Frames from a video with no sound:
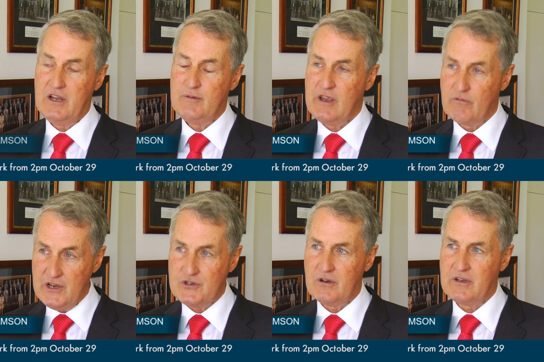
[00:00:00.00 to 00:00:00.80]
going to be a
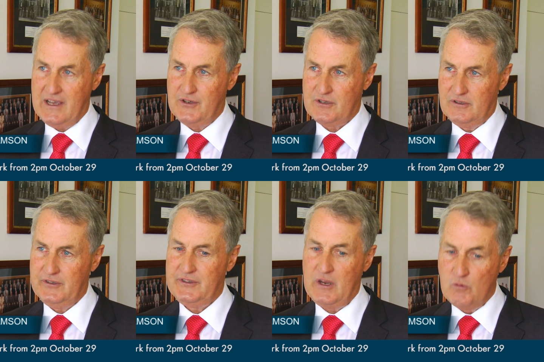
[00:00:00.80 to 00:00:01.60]
regional council,
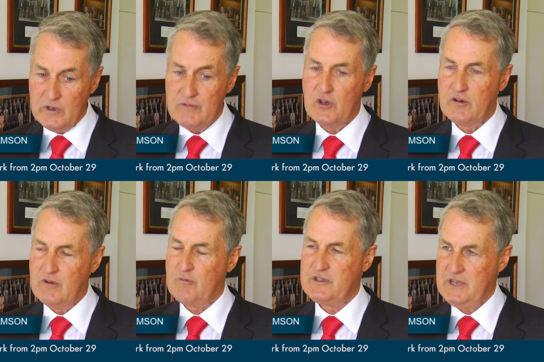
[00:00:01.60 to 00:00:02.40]
then we've got to
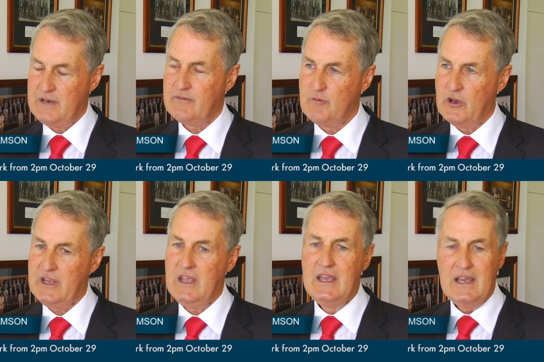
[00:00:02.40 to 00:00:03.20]
represent everybody.
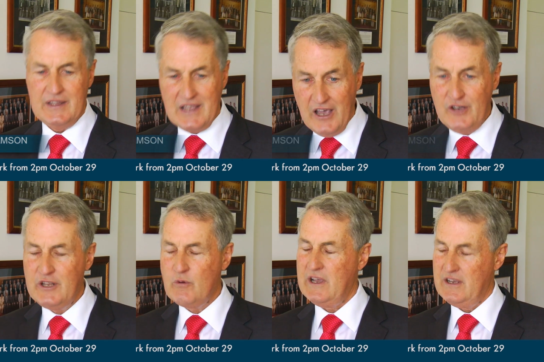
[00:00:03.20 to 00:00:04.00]
And the only
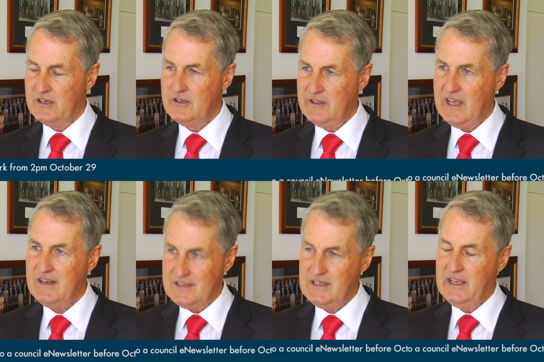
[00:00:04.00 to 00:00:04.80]
way you can do that
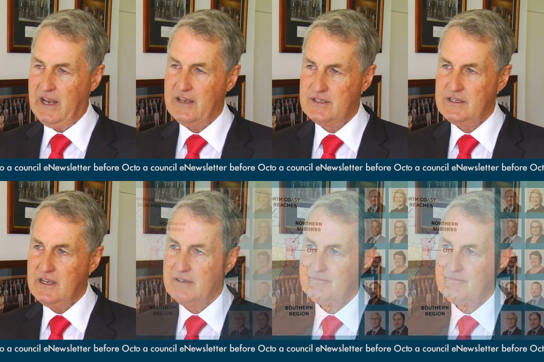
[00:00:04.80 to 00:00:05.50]
is to get out and see it.